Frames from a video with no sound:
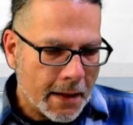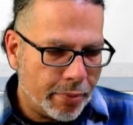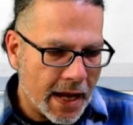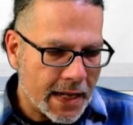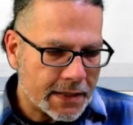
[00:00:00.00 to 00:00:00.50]

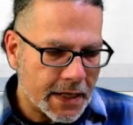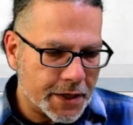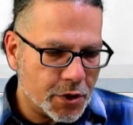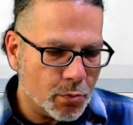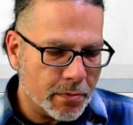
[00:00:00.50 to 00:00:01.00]
but
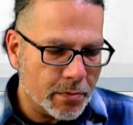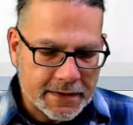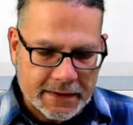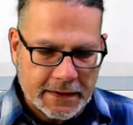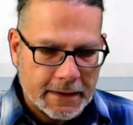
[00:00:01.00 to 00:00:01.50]
you
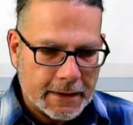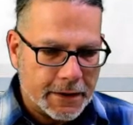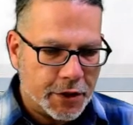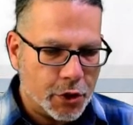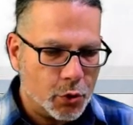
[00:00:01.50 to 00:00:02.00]
must
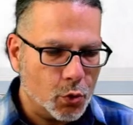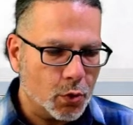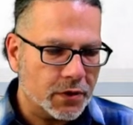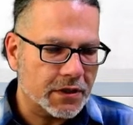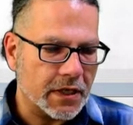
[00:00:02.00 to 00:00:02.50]

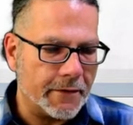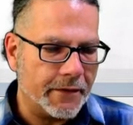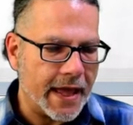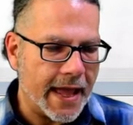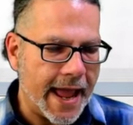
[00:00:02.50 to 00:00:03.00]
use
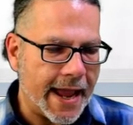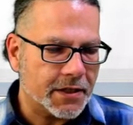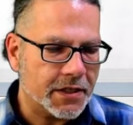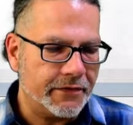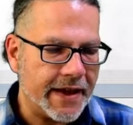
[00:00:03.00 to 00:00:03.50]
the
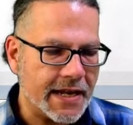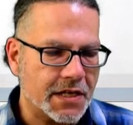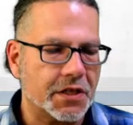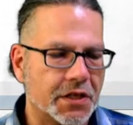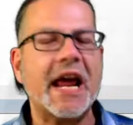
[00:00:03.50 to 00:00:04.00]

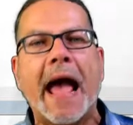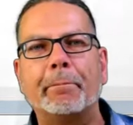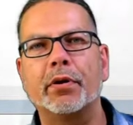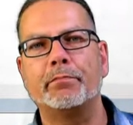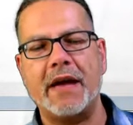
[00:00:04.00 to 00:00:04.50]
activate
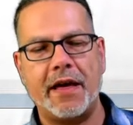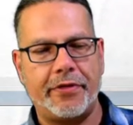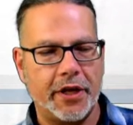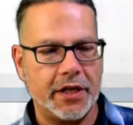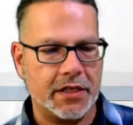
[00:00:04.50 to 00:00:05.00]
tab
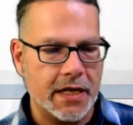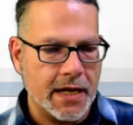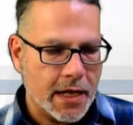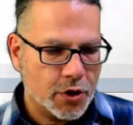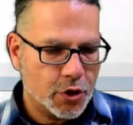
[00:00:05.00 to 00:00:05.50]
method
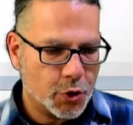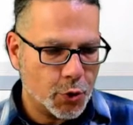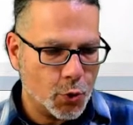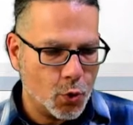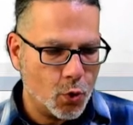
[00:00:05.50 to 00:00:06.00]

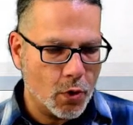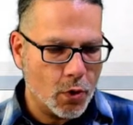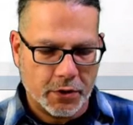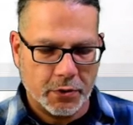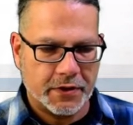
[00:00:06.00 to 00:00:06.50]

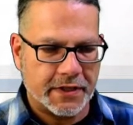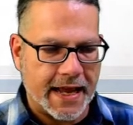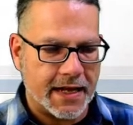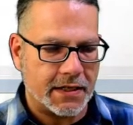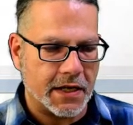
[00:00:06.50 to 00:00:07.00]
to
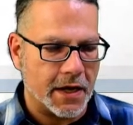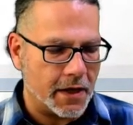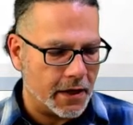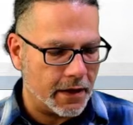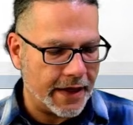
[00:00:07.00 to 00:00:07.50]
set
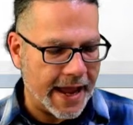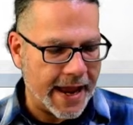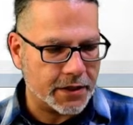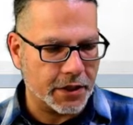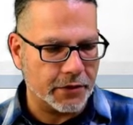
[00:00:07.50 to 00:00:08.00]
the
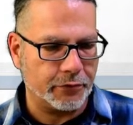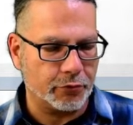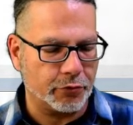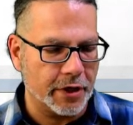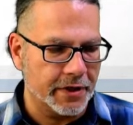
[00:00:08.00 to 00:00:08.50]
active
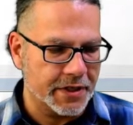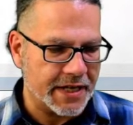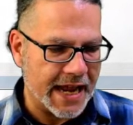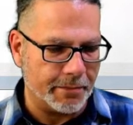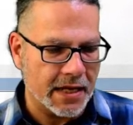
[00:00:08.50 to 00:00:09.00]
ribbon
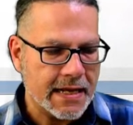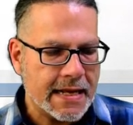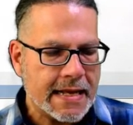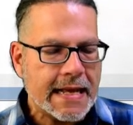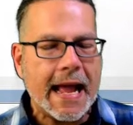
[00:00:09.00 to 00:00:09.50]
tab.
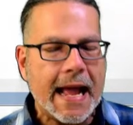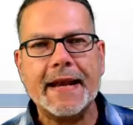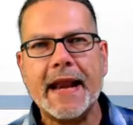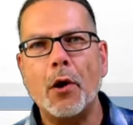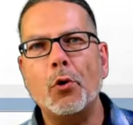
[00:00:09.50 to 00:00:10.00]

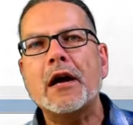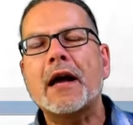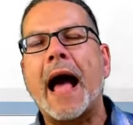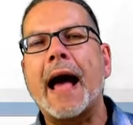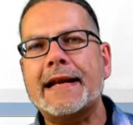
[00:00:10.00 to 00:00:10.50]
And now
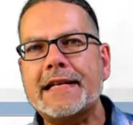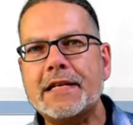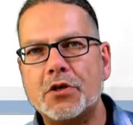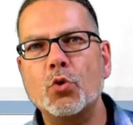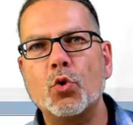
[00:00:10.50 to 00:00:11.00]
I
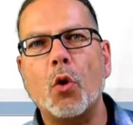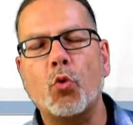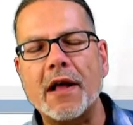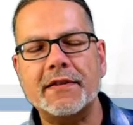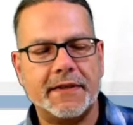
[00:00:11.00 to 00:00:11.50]
need to
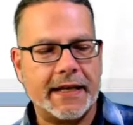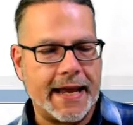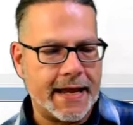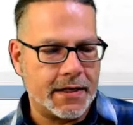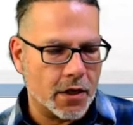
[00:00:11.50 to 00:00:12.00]
once
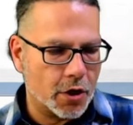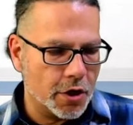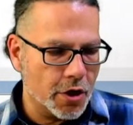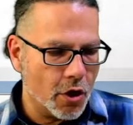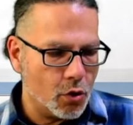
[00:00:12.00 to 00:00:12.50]
again
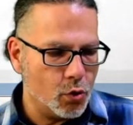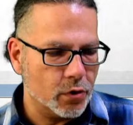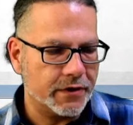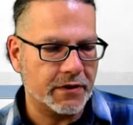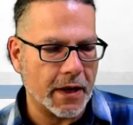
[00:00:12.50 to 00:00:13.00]

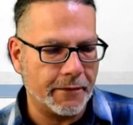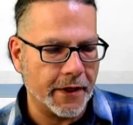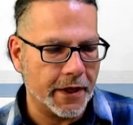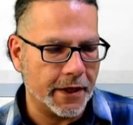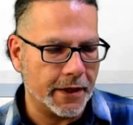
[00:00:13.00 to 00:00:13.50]
close
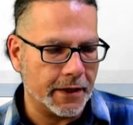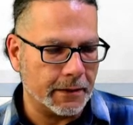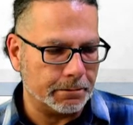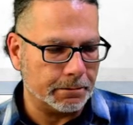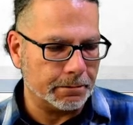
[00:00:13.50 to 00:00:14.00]

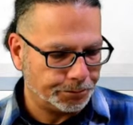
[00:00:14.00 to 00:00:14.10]
the